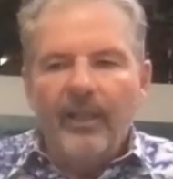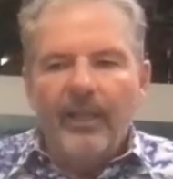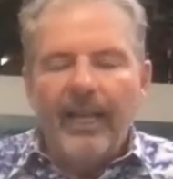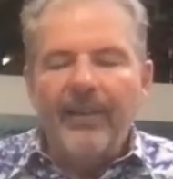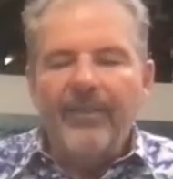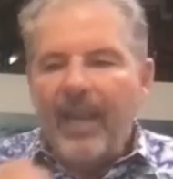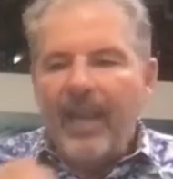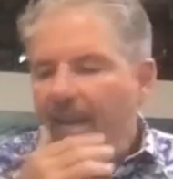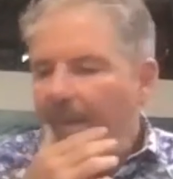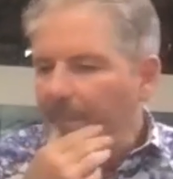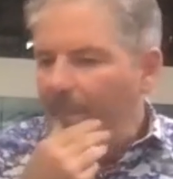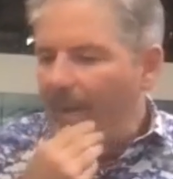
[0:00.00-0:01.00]
and they had,
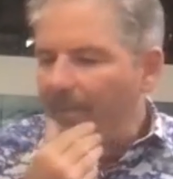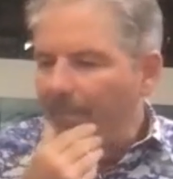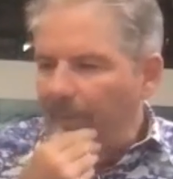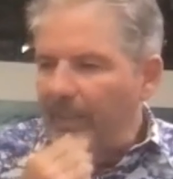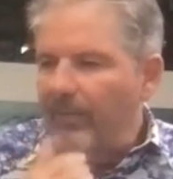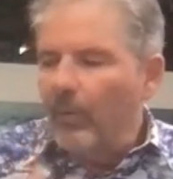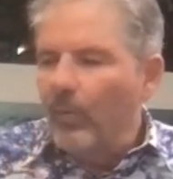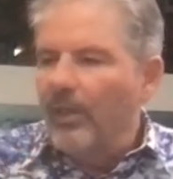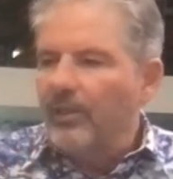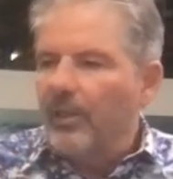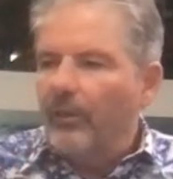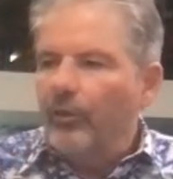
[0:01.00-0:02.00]
I believe it
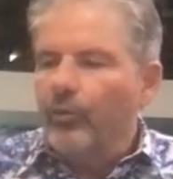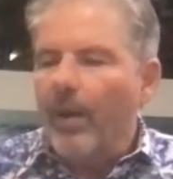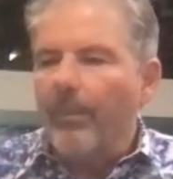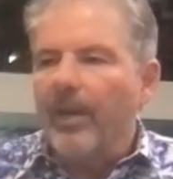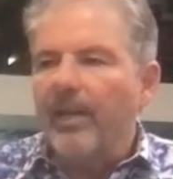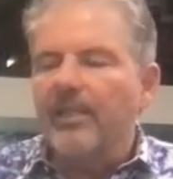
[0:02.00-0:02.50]
was drum brakes